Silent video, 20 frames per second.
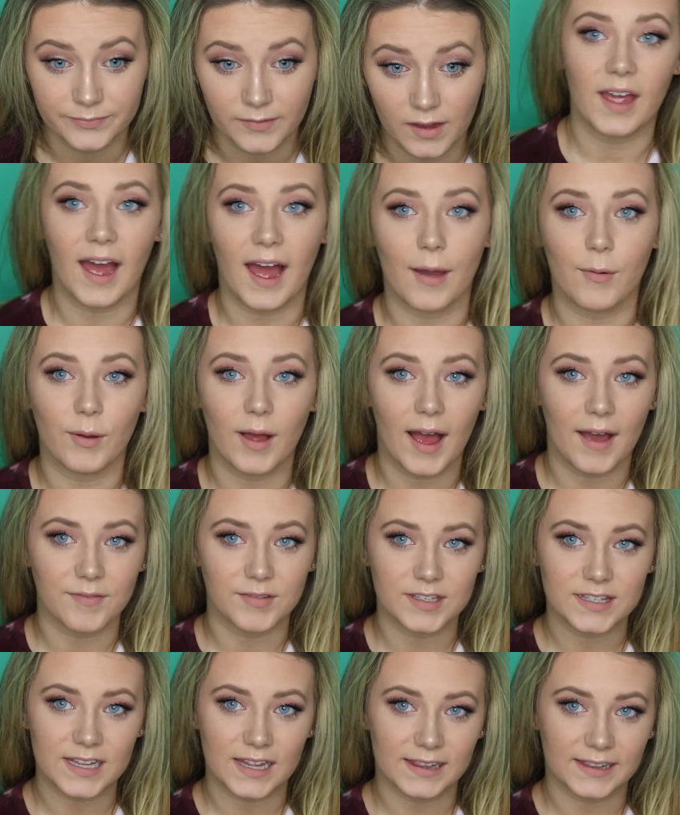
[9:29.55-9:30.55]
Yeah, I will have
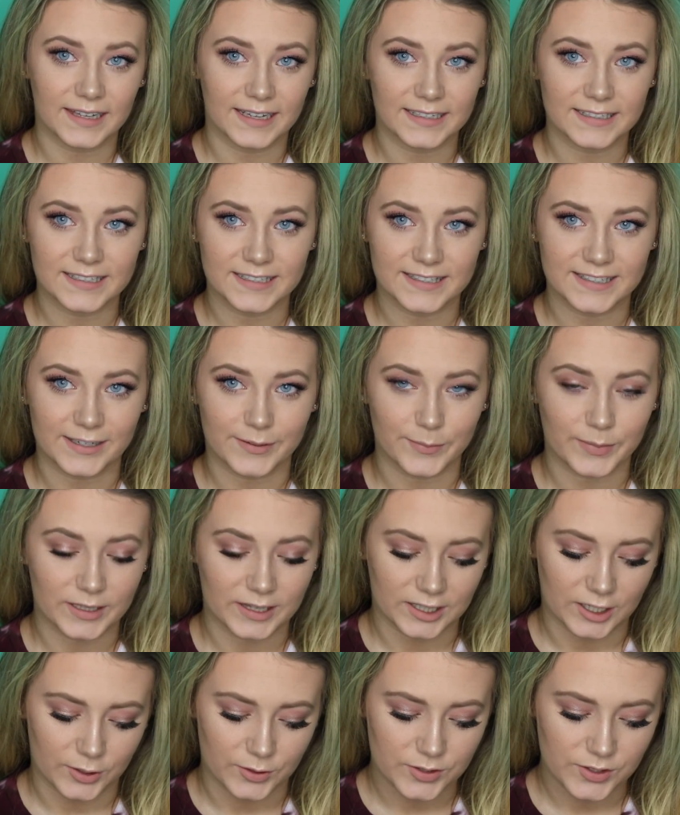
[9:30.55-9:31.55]
this linked down
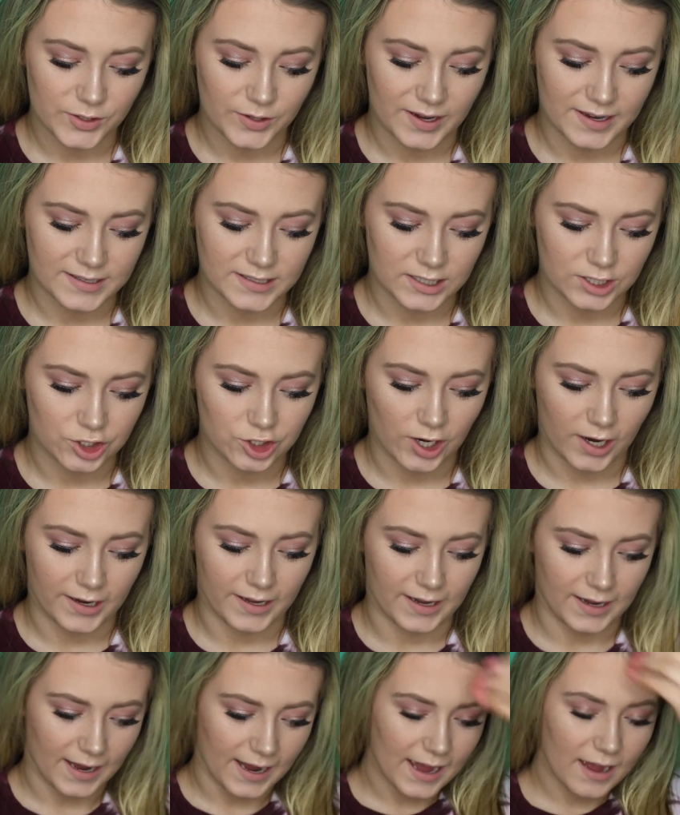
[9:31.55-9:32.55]
below so you guys can check
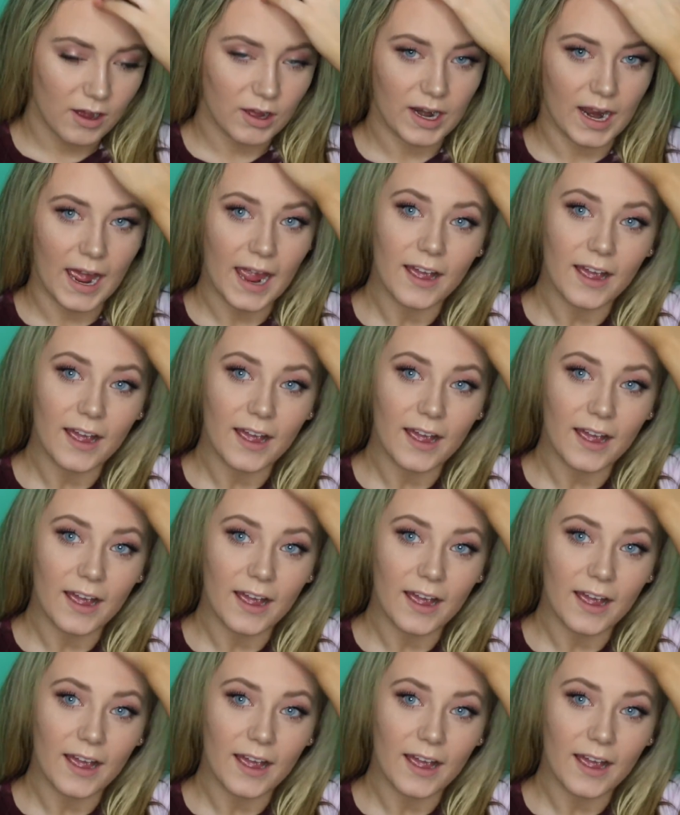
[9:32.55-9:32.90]
it out.